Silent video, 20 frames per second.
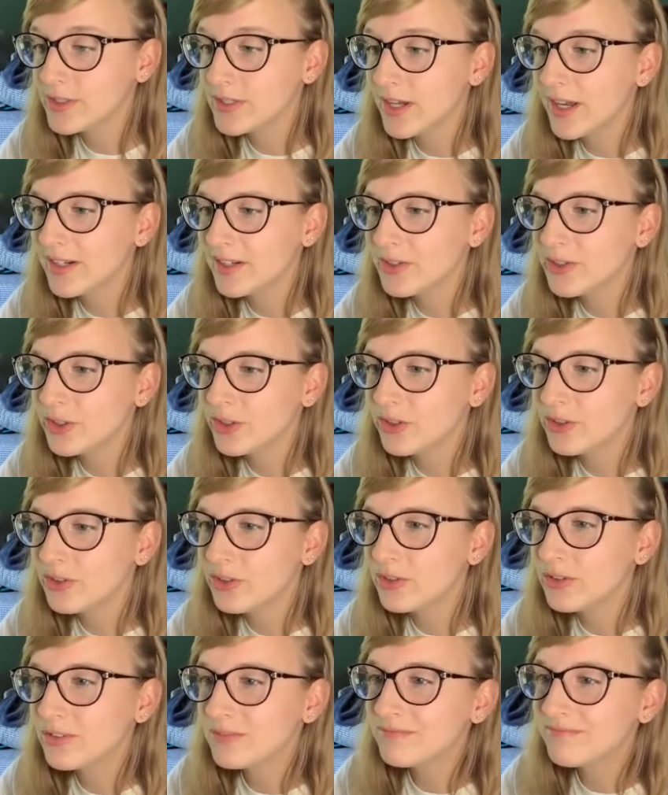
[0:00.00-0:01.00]
kind of
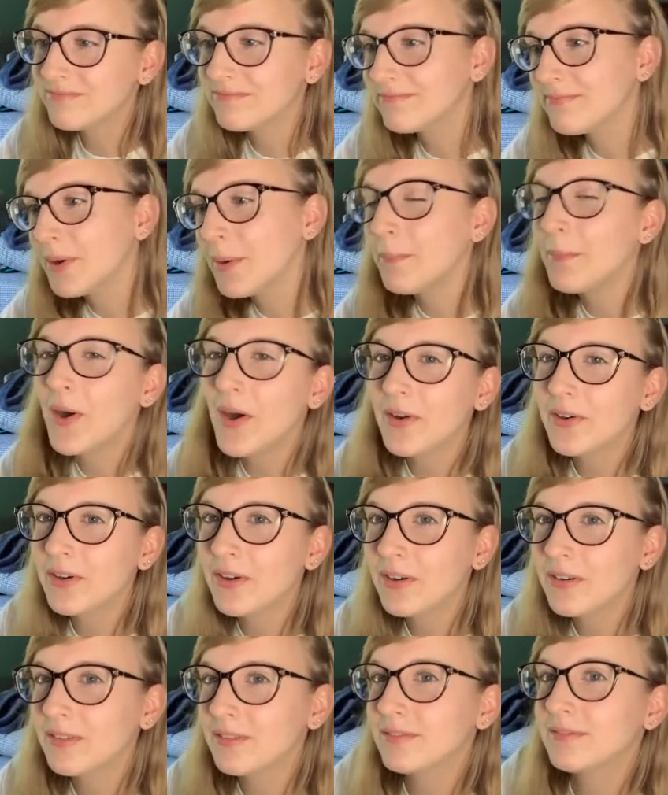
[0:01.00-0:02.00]
do a
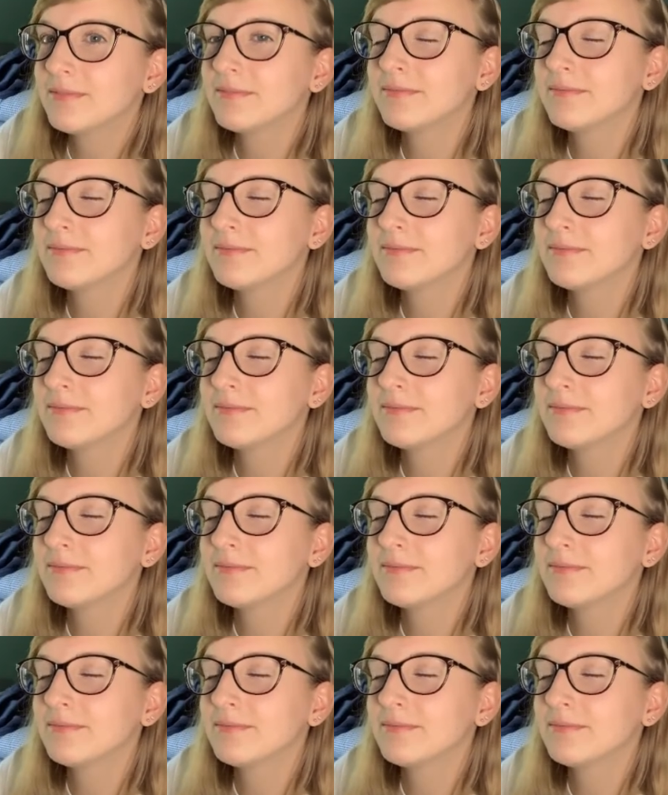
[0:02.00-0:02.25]
modern